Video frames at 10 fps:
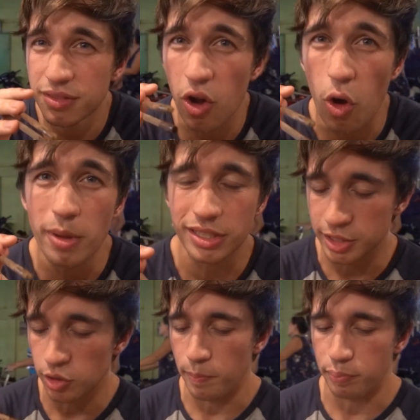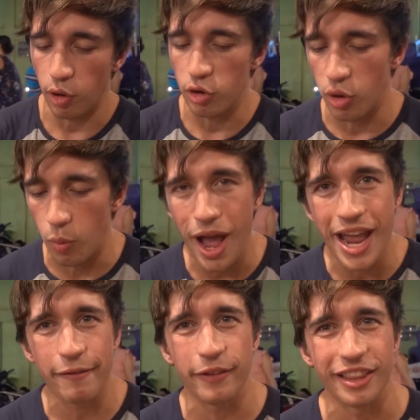Not almost, it sort of broke
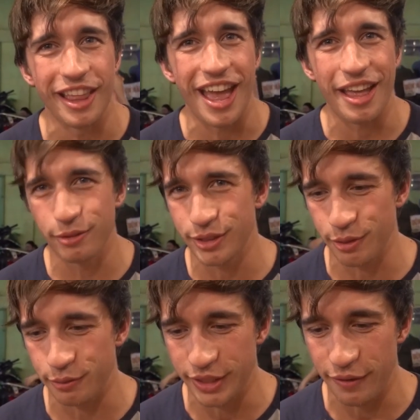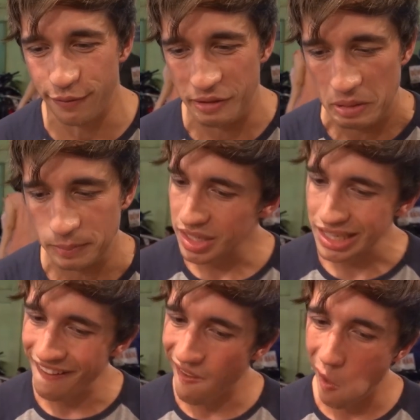away in there. It was sort of different. A
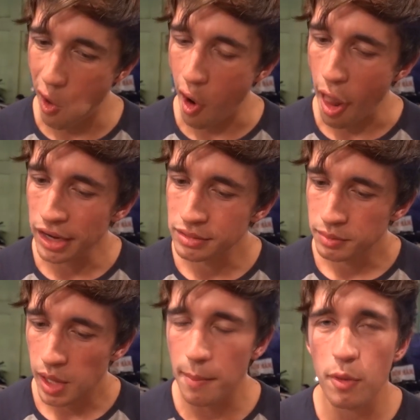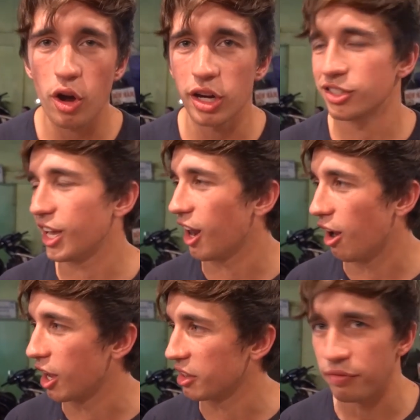flaky dip? I'm not going to say I
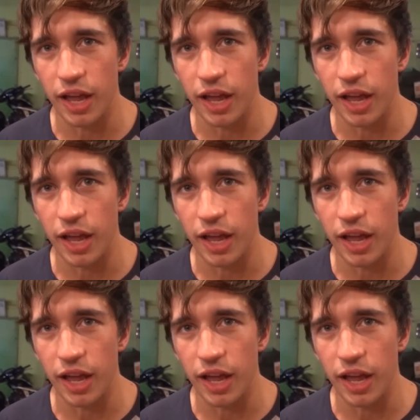like the